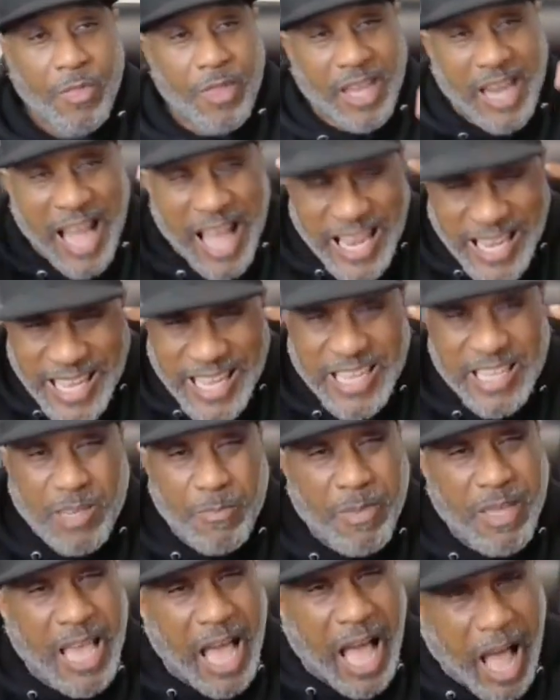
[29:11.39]
that I need
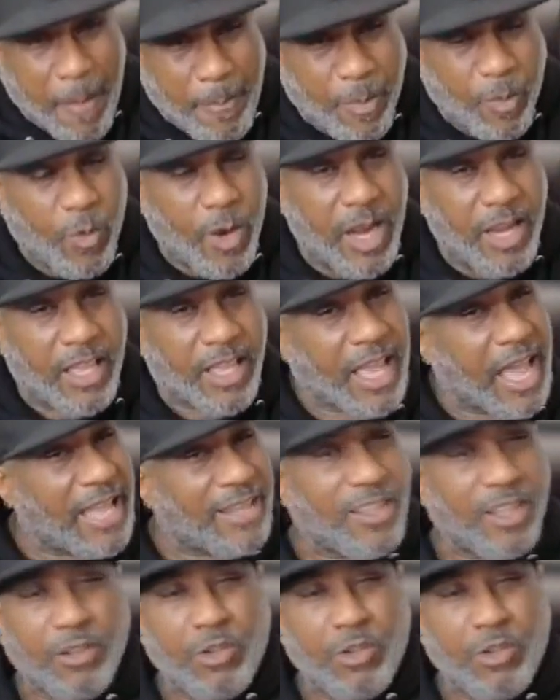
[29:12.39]
to be operating at